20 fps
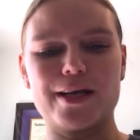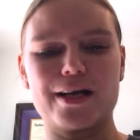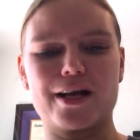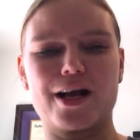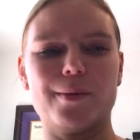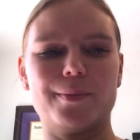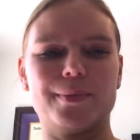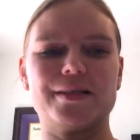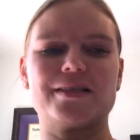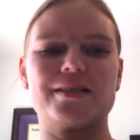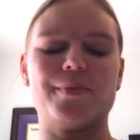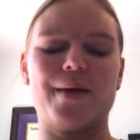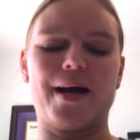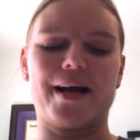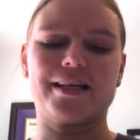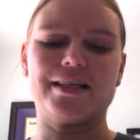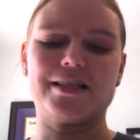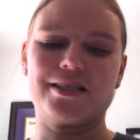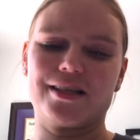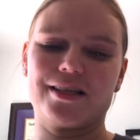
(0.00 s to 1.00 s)
encompassed
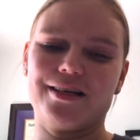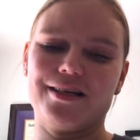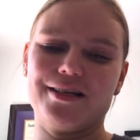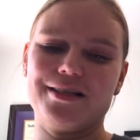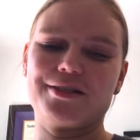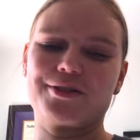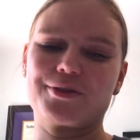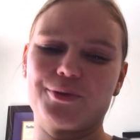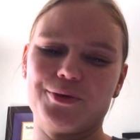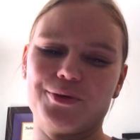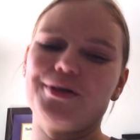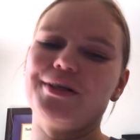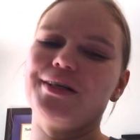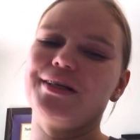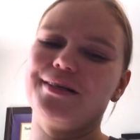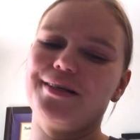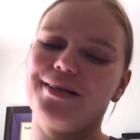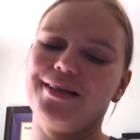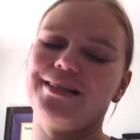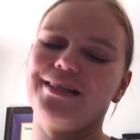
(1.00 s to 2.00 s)
back into the in-school
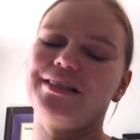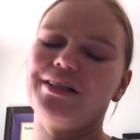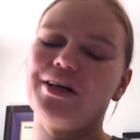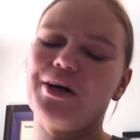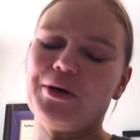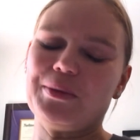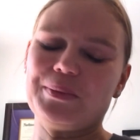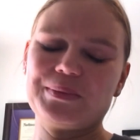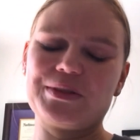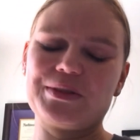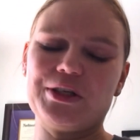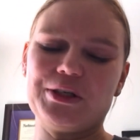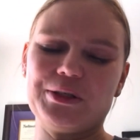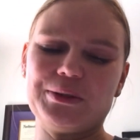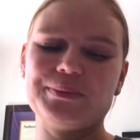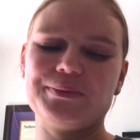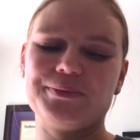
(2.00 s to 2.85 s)
and in-home too.